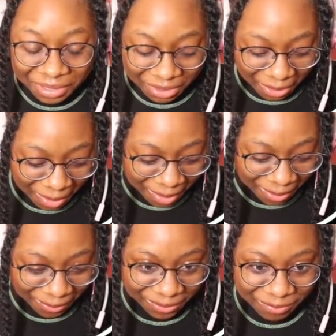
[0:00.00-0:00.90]

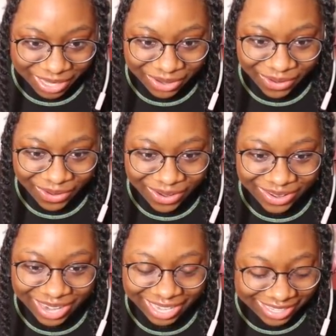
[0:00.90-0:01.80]
Yo, my
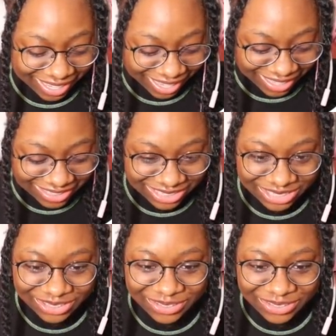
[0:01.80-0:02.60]
heart. I can't do